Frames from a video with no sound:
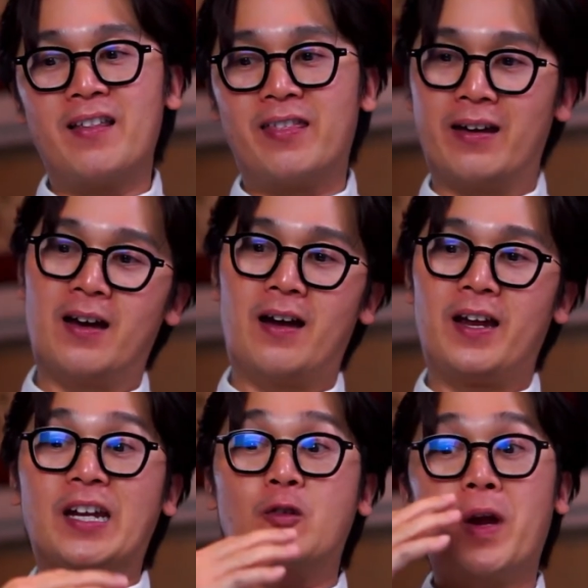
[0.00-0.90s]
the
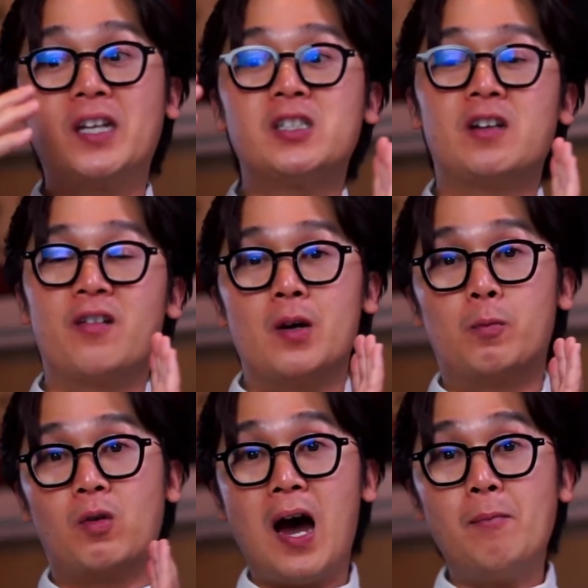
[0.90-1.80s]
equation of the
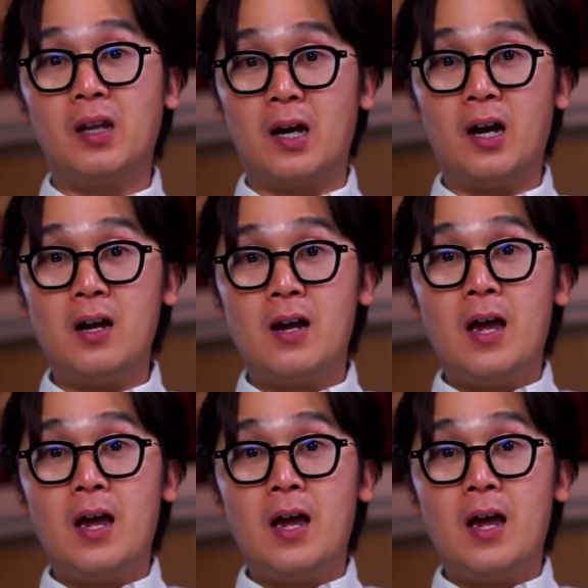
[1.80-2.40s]
parabola